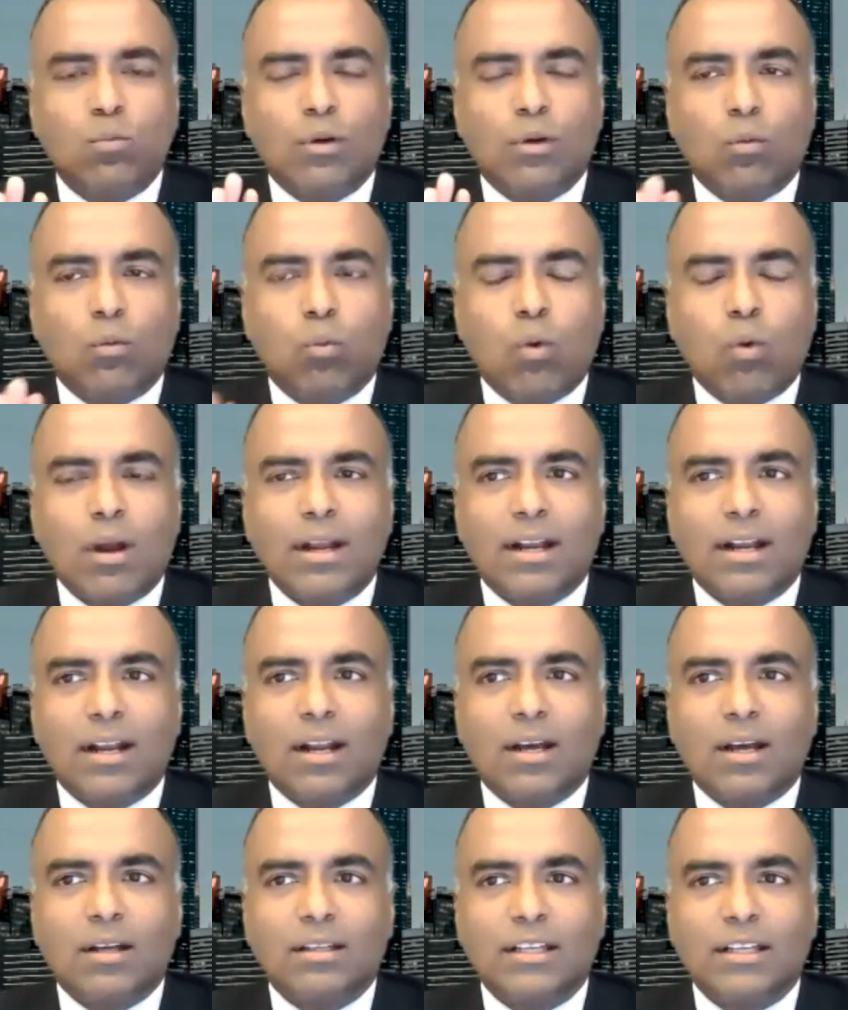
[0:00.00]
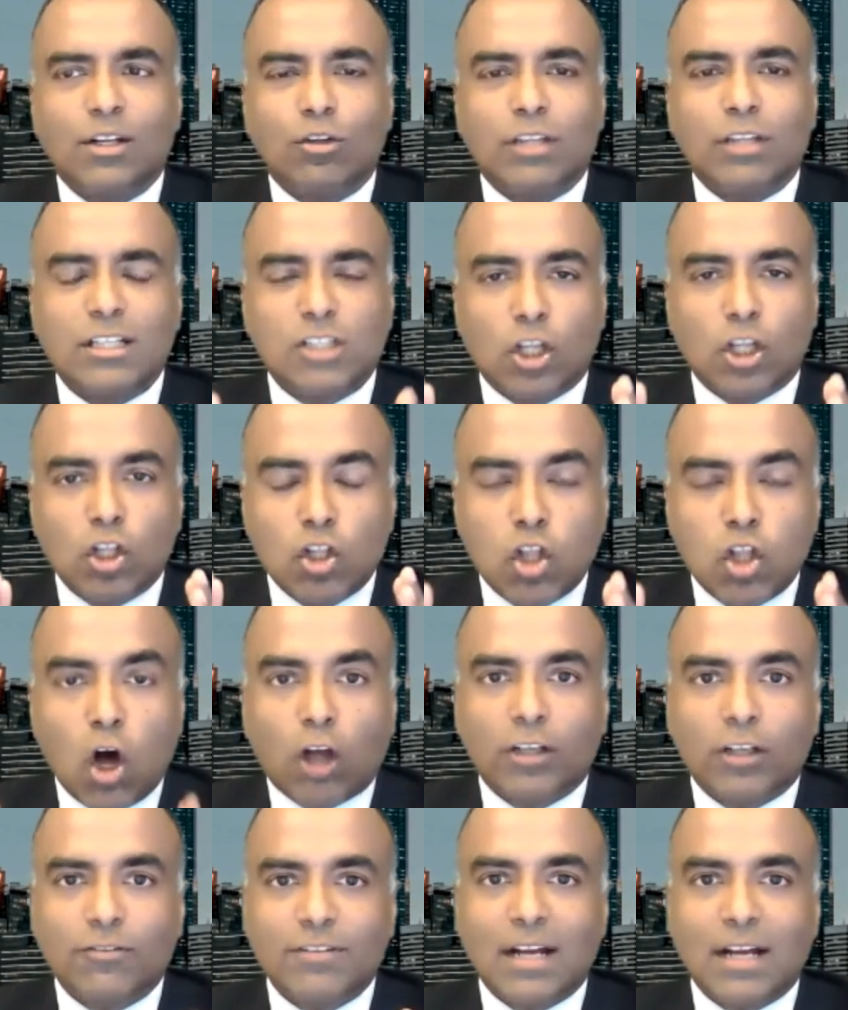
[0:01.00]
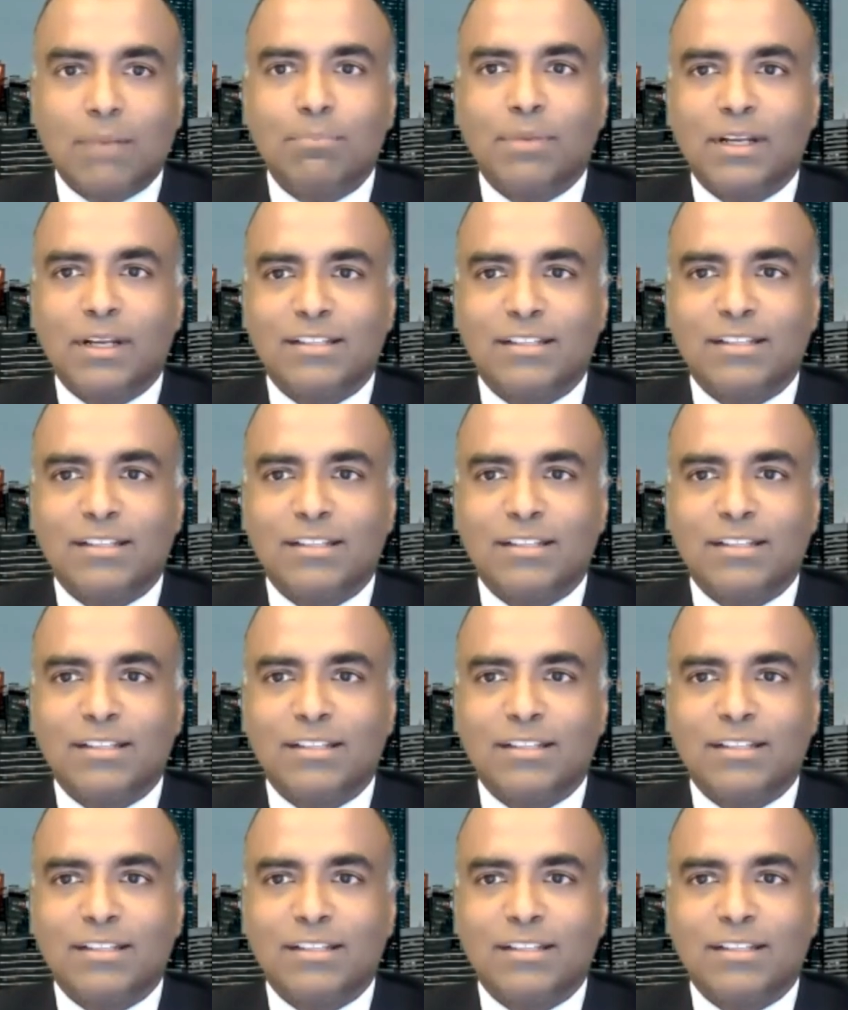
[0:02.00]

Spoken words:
what, there's a lot of companies.